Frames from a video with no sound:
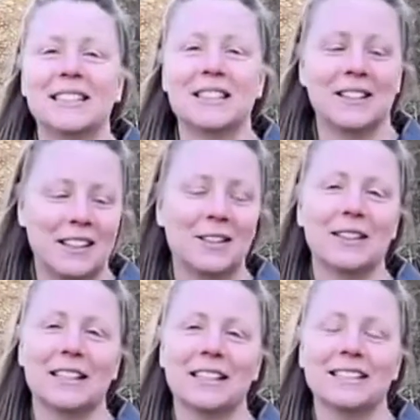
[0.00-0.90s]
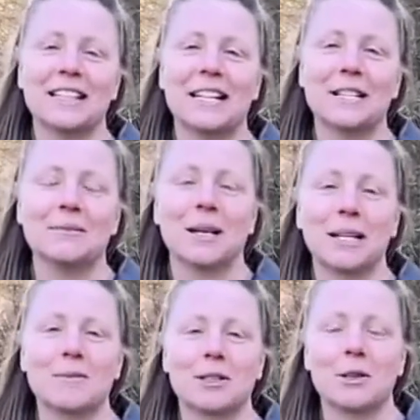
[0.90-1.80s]
So hello there, my
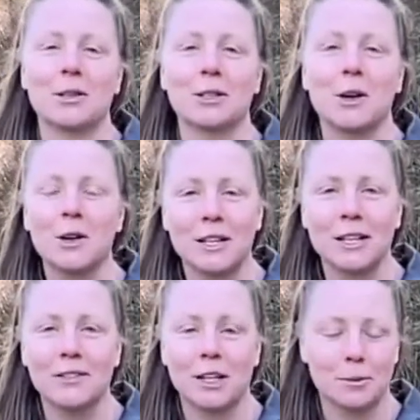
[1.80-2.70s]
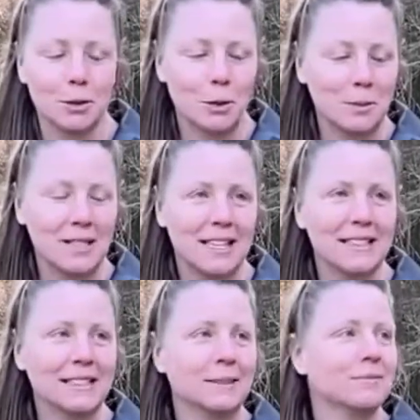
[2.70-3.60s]
name's Lauren Lockery of Herbal
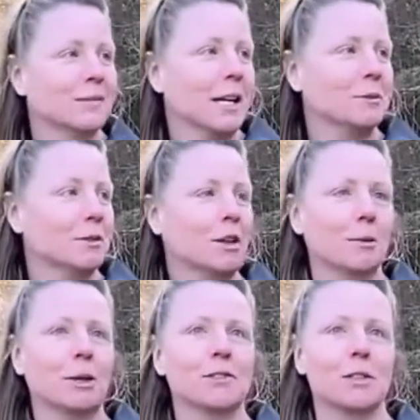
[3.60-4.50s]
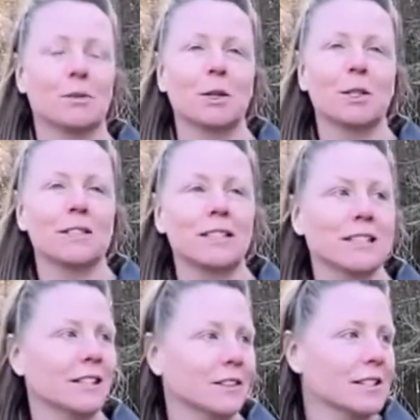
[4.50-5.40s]
Homestead. We've come out to the woods
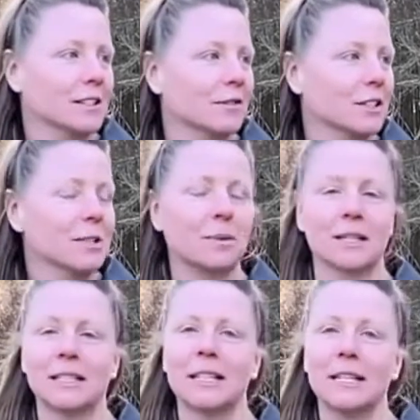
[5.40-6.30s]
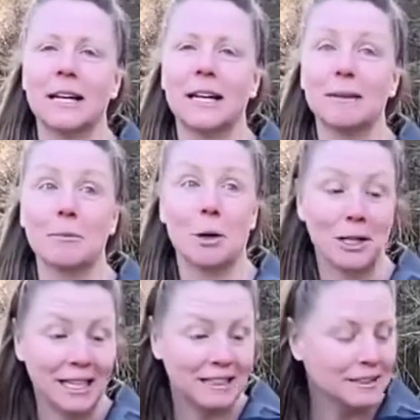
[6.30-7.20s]
today on this lovely spring
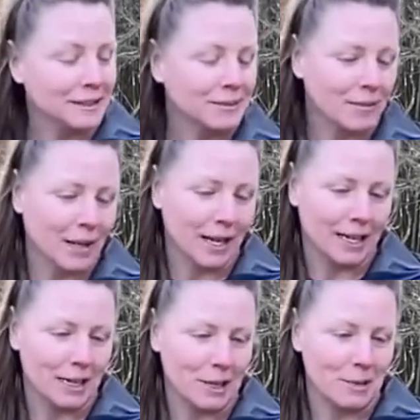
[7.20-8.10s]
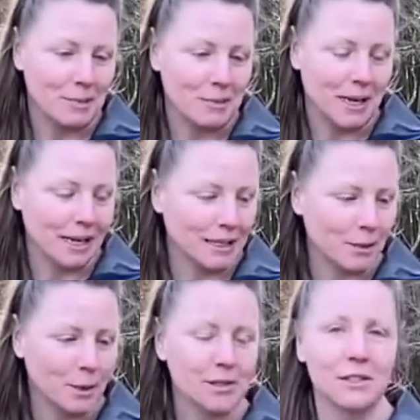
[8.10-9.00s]
morning, and I
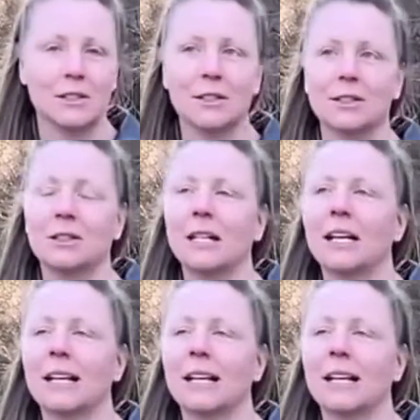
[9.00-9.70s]
want to,